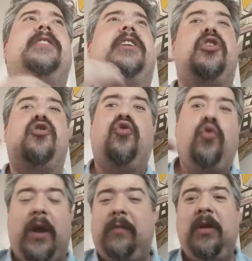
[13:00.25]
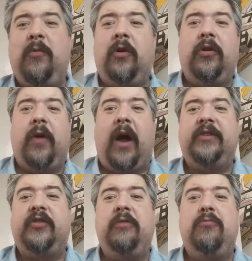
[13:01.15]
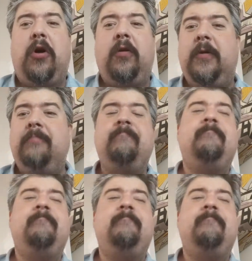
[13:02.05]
is an incredibly well-known ice cream parlor.